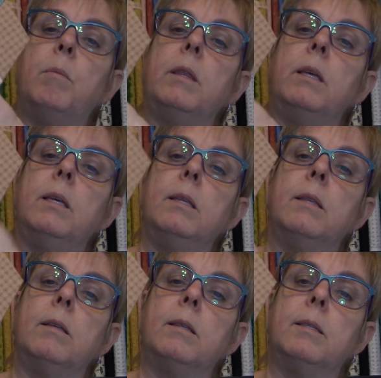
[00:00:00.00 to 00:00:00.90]
of the
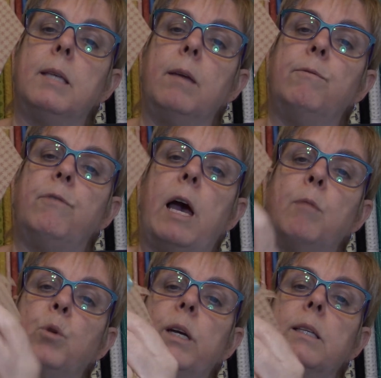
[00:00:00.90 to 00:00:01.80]
same
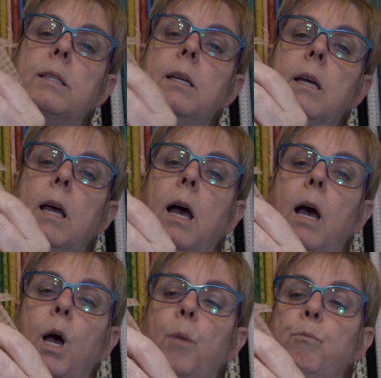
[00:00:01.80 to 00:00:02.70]
fabrics,
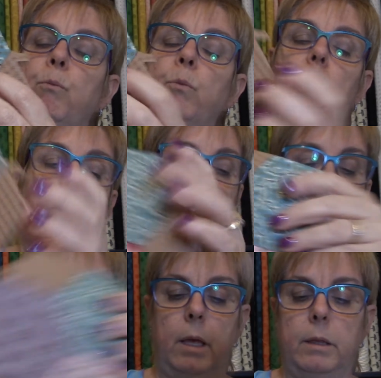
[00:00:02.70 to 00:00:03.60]

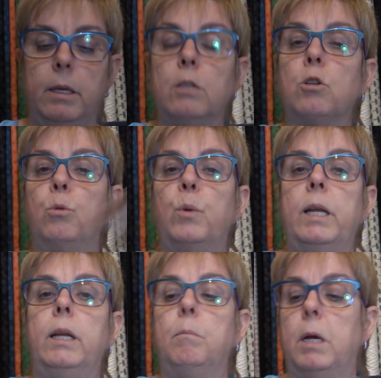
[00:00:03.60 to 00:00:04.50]
these are
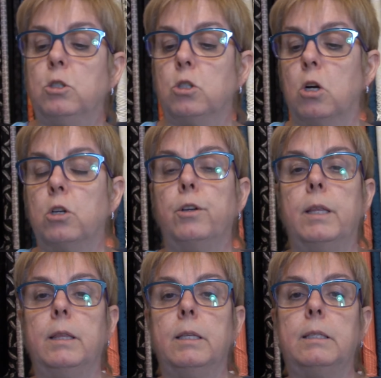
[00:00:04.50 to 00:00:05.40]
reading much darker
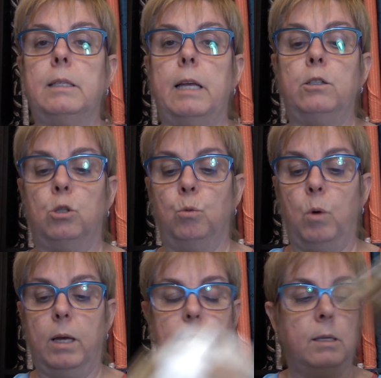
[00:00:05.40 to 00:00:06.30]
than the center
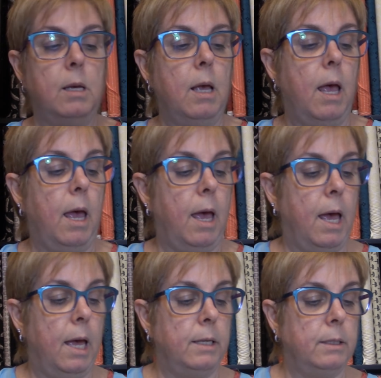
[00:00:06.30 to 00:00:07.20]
was,
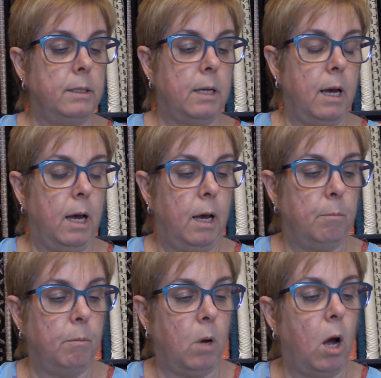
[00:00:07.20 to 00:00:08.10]
and
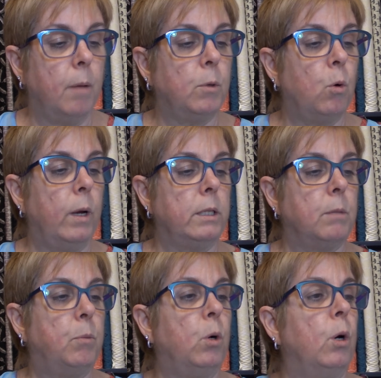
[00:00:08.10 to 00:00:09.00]
I'm going
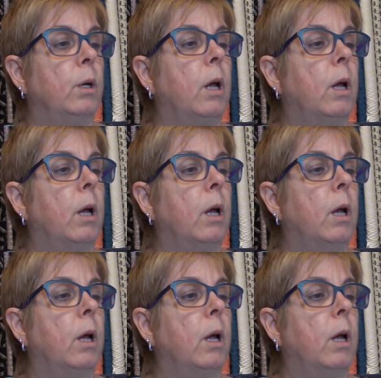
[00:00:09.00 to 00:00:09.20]
to put